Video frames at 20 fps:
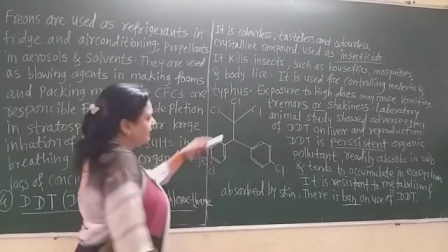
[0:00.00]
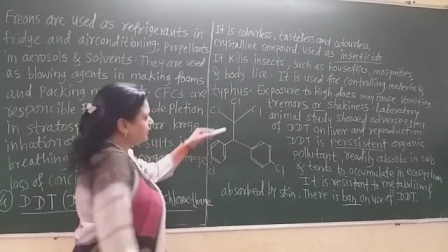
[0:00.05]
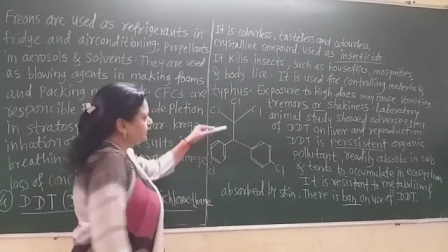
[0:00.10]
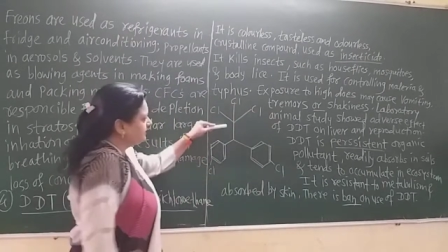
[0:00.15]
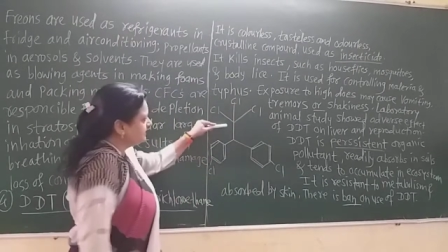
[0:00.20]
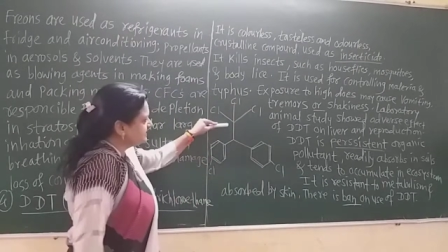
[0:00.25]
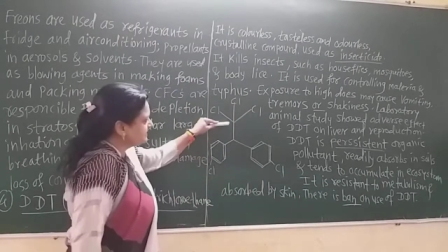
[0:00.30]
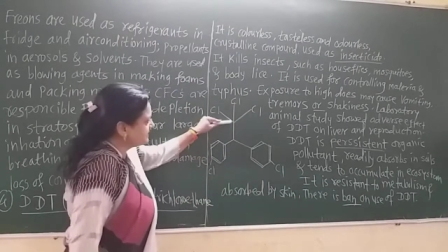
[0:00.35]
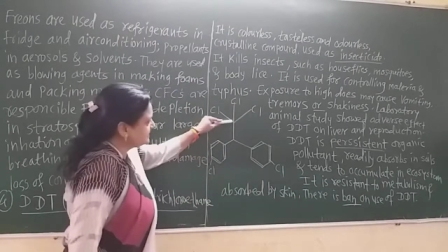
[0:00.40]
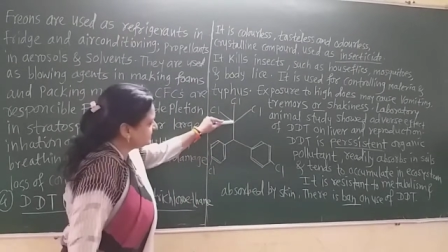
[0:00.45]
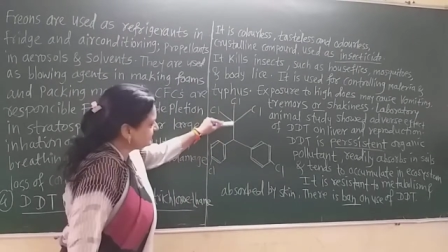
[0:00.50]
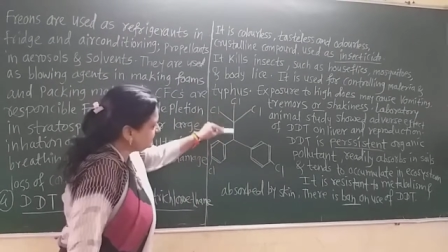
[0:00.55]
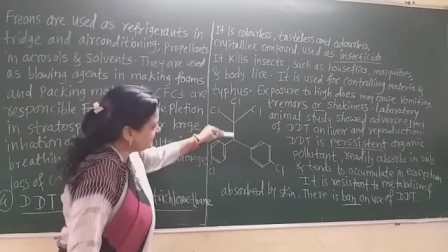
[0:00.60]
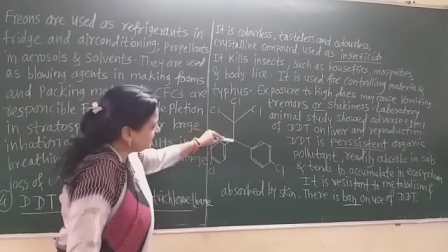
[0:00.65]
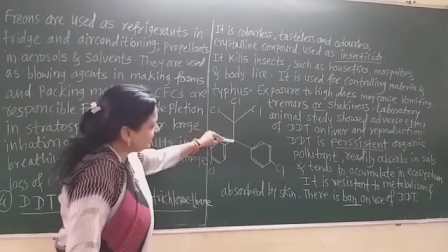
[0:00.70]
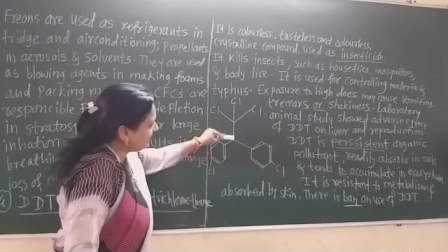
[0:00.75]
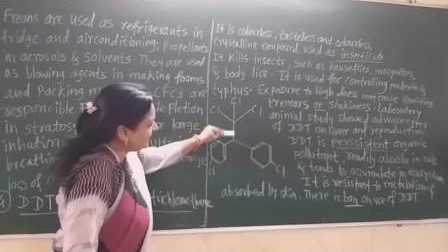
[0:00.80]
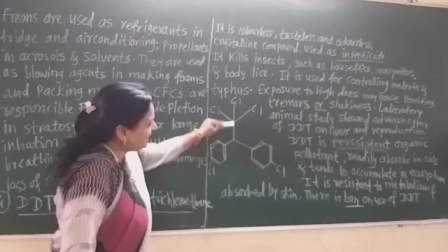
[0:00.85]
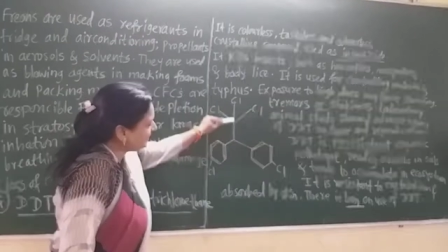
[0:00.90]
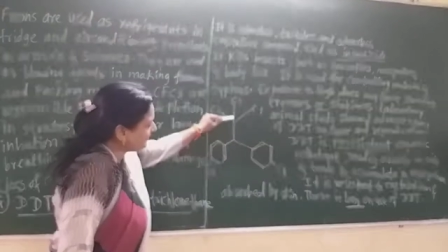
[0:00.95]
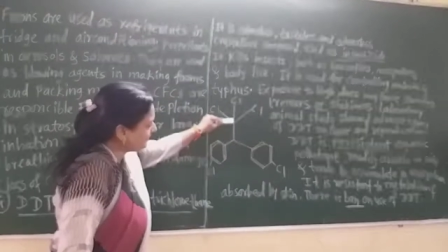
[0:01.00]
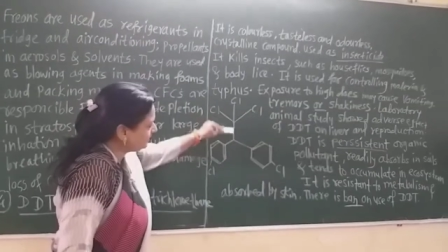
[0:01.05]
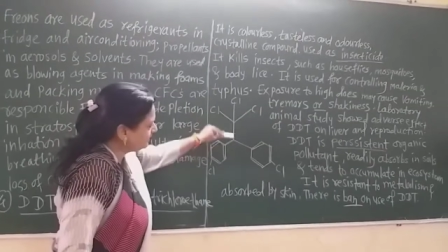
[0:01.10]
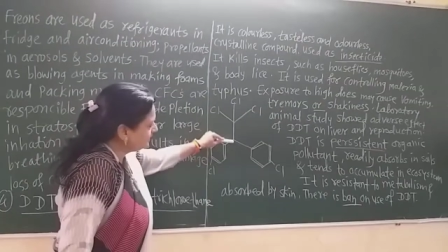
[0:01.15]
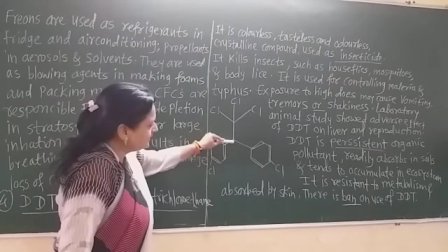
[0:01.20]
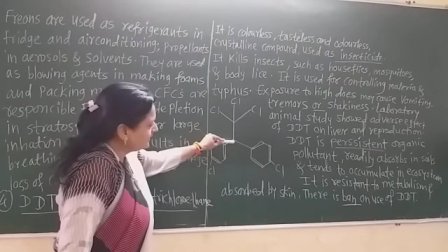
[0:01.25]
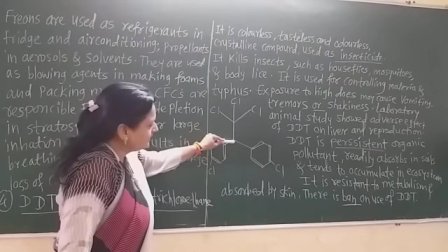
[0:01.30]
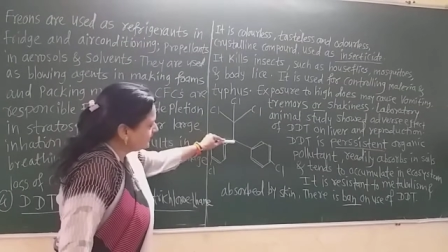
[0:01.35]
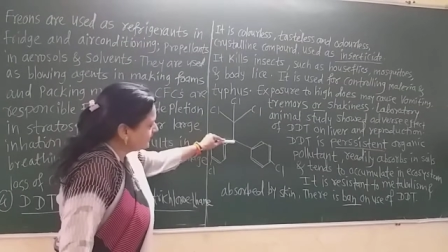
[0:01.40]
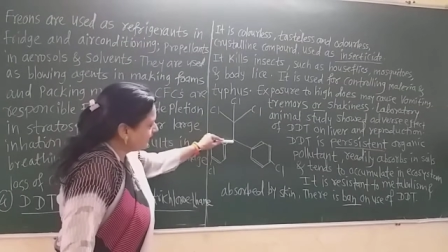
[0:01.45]
this is ethane,
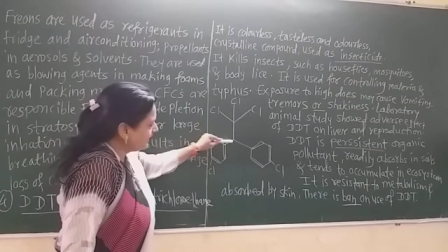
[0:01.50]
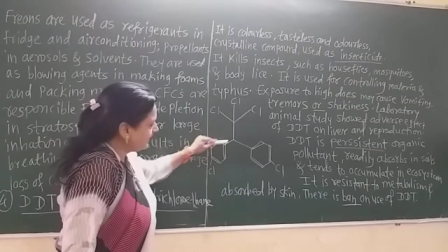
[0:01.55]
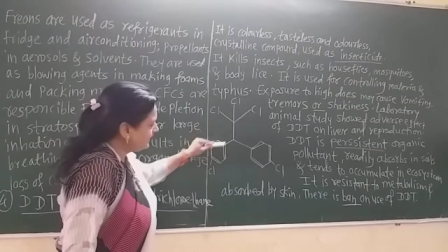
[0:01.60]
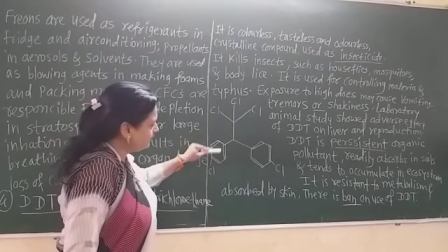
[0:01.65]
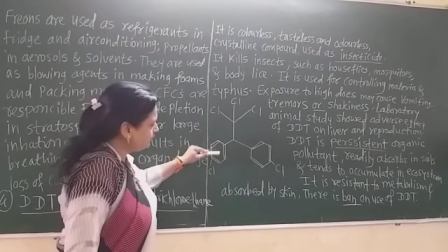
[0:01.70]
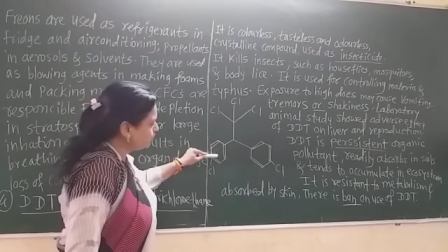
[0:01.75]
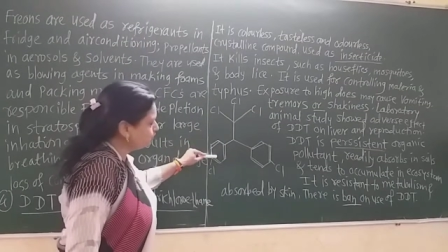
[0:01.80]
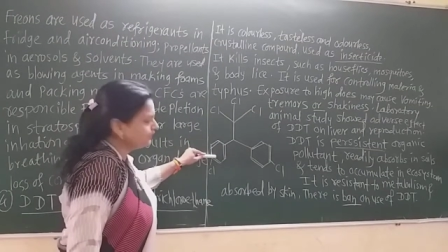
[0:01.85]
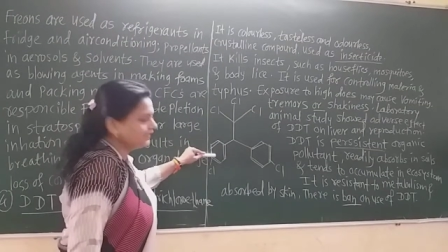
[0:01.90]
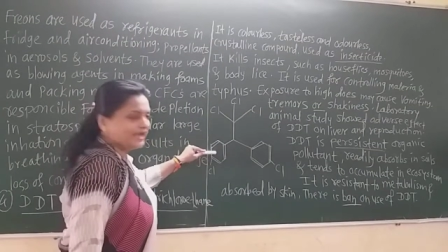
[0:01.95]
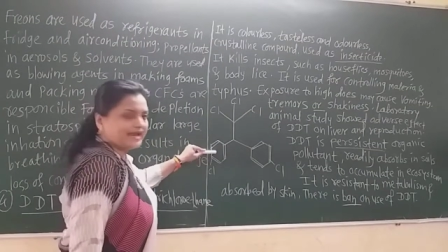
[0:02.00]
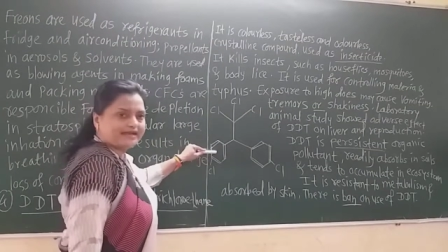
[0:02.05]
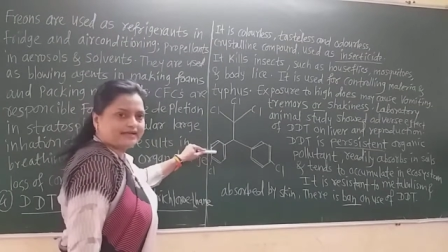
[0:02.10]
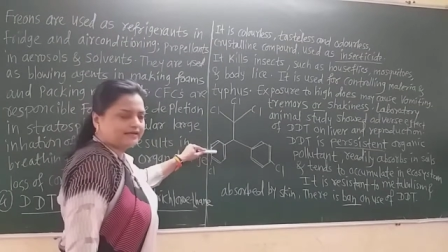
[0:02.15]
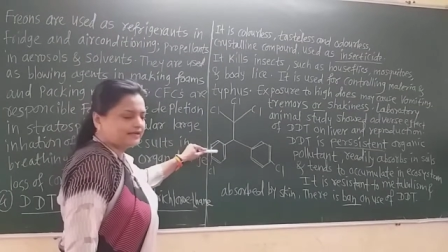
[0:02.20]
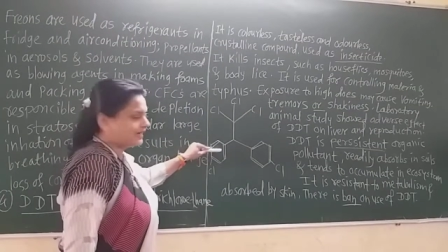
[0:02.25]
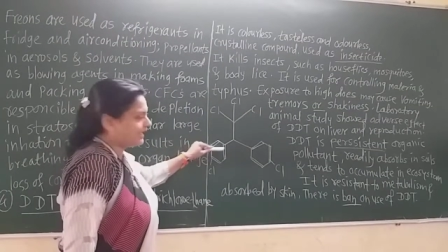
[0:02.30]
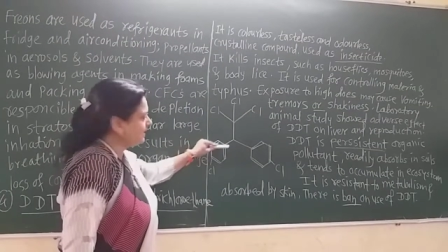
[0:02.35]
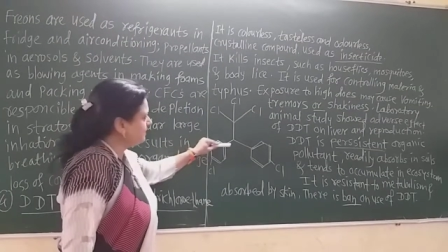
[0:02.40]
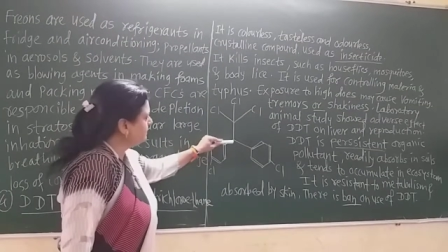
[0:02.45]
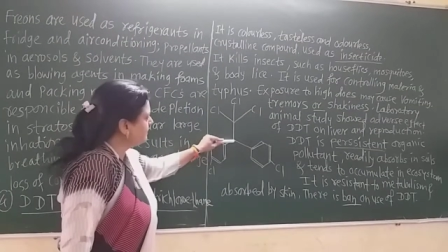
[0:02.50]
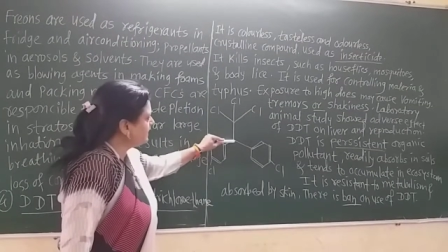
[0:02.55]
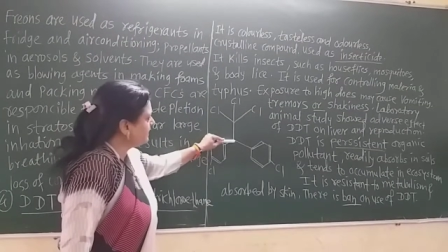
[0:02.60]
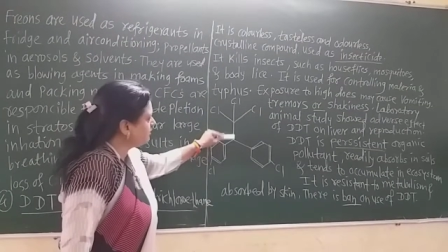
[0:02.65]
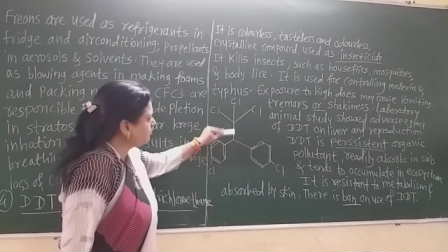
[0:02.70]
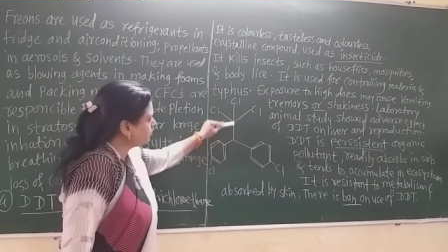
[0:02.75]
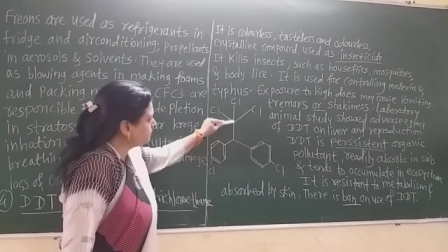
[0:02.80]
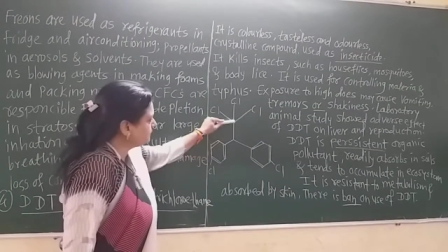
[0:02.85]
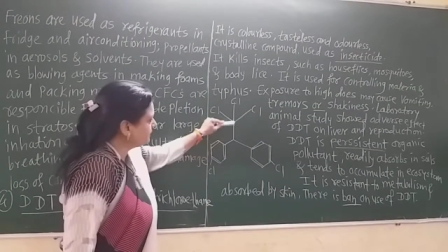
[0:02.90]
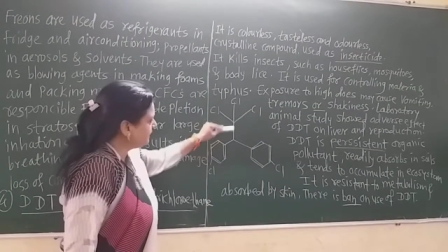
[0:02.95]
and to that carbon
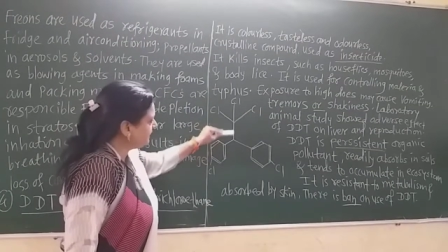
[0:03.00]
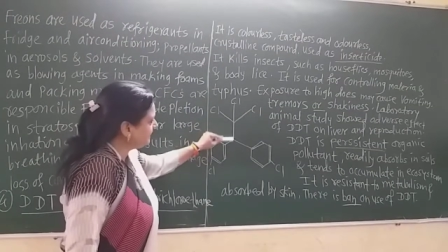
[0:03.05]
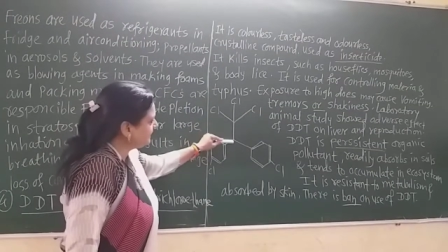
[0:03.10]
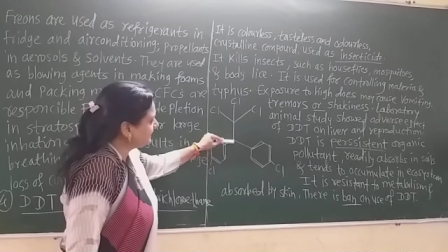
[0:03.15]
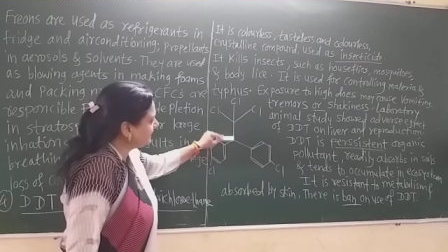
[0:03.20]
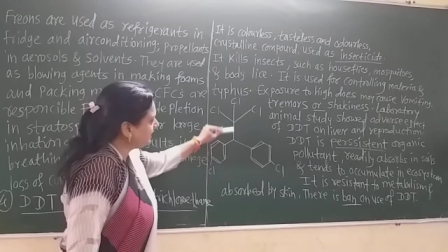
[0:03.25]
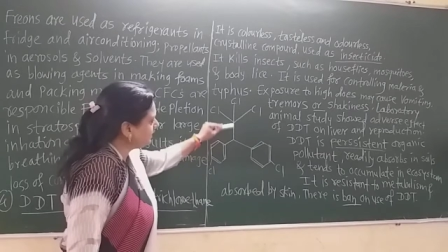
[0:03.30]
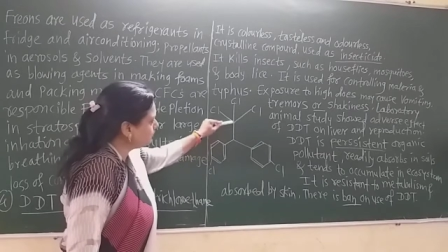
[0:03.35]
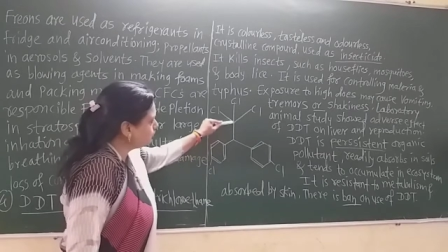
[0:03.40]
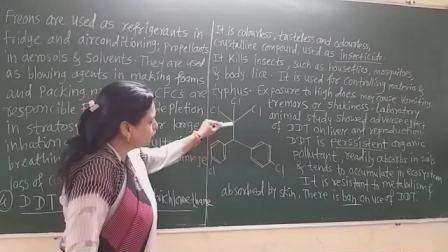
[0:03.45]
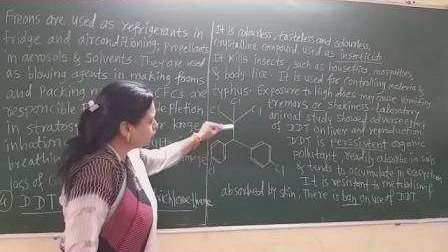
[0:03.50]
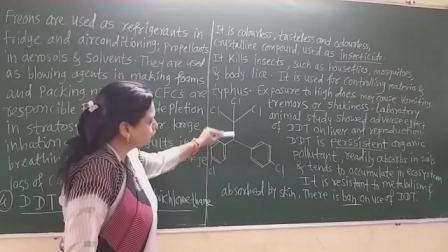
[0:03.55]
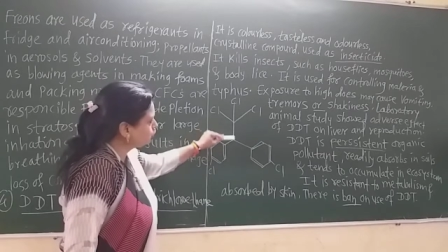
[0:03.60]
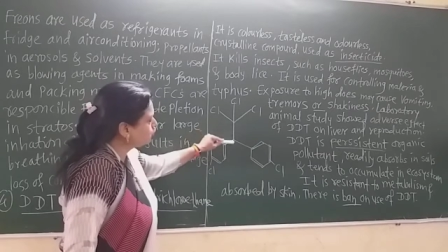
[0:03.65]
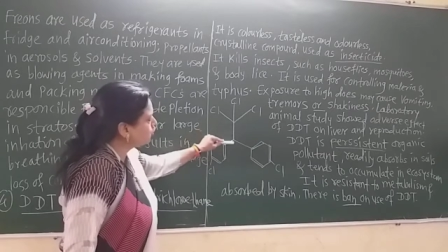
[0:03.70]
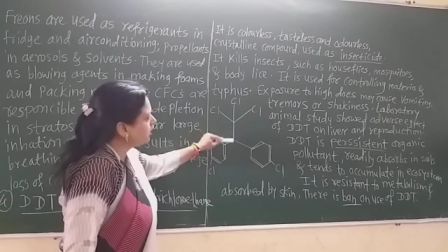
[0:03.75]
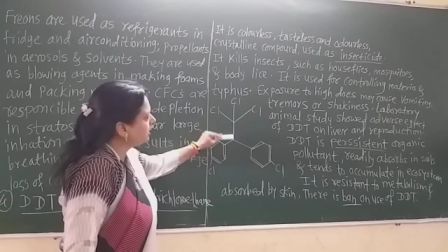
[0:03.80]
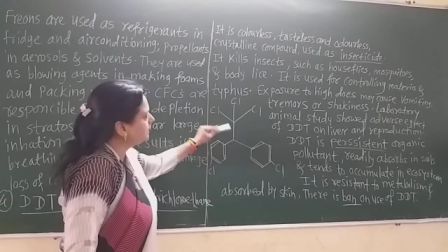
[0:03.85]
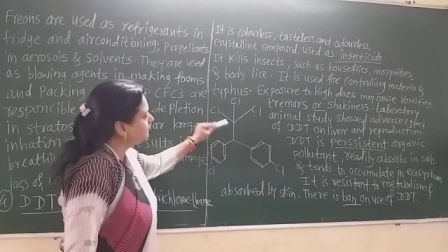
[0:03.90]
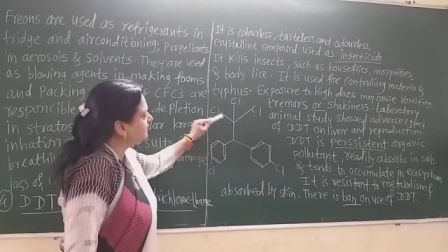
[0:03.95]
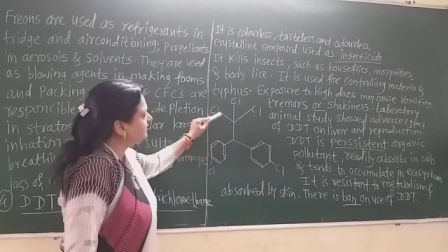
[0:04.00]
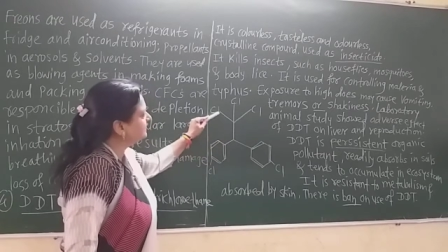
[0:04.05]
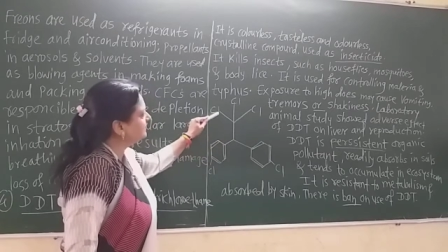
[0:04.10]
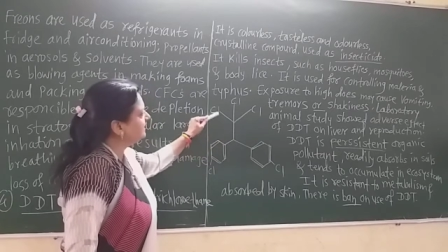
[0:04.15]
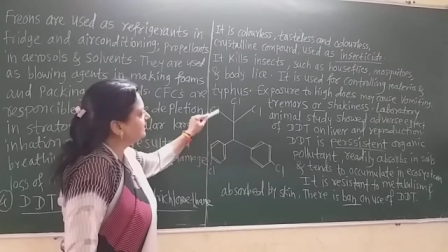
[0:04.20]
of the ethane, both carbon,